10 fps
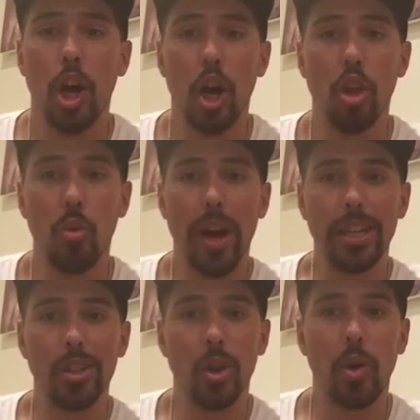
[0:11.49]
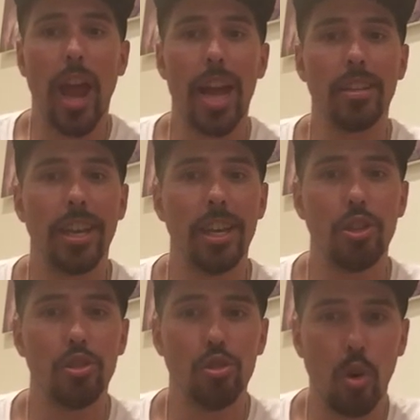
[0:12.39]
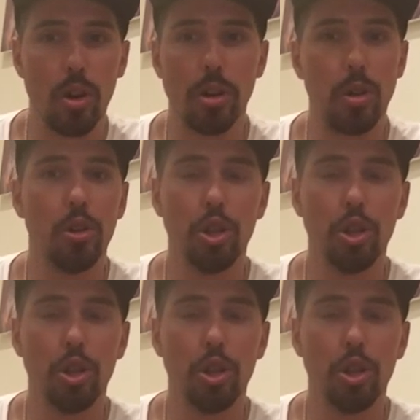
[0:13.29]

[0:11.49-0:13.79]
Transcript: otherwise known as historical